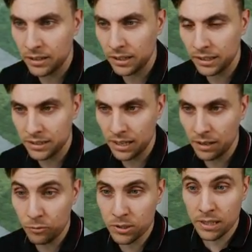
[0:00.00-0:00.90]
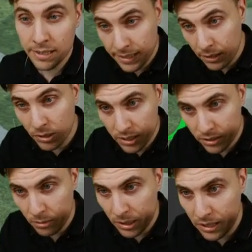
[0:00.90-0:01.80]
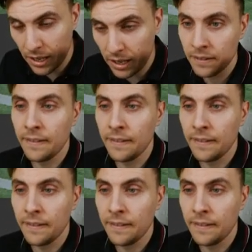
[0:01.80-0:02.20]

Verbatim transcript: like I say, if we see the Cinderace come in there,